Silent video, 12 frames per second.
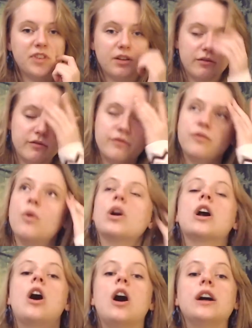For
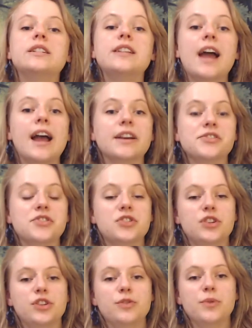context,
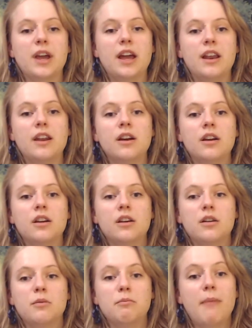you can
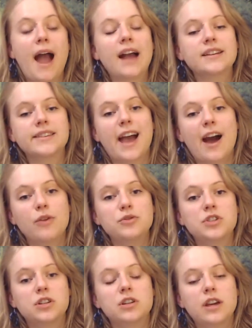max
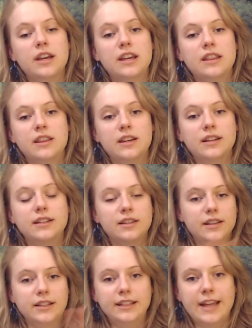out in
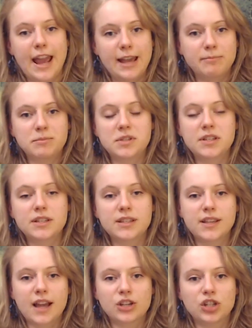the games
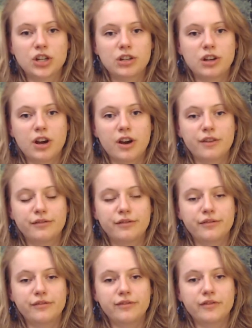section of
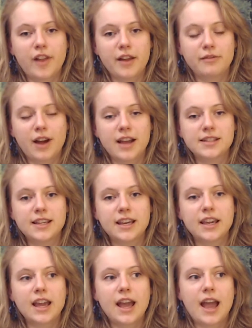Flight
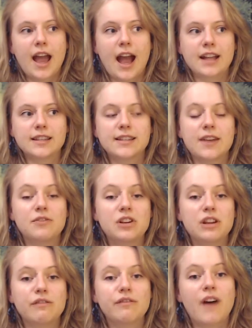Rising at
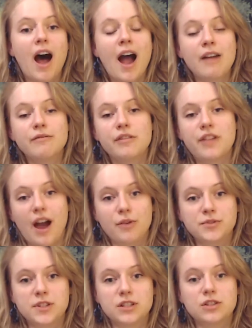
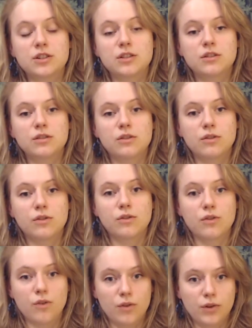75,000
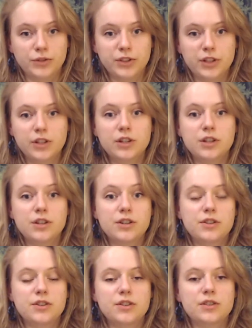gold
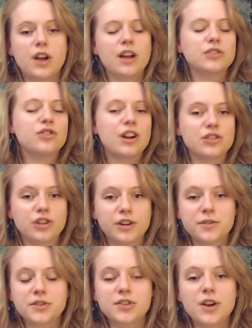
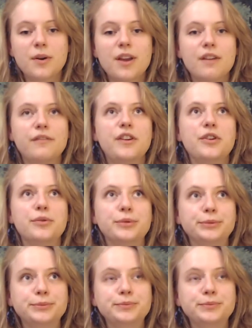treasure. So if you